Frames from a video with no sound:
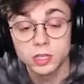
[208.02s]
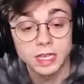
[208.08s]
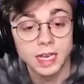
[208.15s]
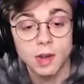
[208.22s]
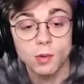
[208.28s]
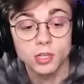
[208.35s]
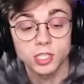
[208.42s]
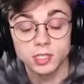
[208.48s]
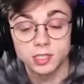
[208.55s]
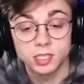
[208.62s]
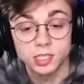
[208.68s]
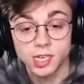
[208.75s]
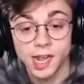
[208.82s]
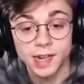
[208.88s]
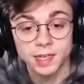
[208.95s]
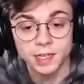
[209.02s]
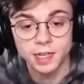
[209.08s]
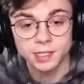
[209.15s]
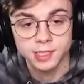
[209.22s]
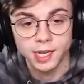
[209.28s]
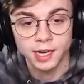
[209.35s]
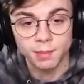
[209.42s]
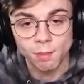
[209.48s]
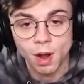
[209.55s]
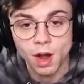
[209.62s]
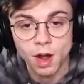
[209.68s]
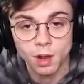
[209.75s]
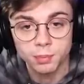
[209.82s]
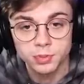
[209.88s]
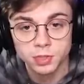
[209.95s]
thing I wasn't standing next to any
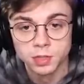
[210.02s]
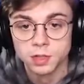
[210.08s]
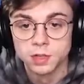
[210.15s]
mobs.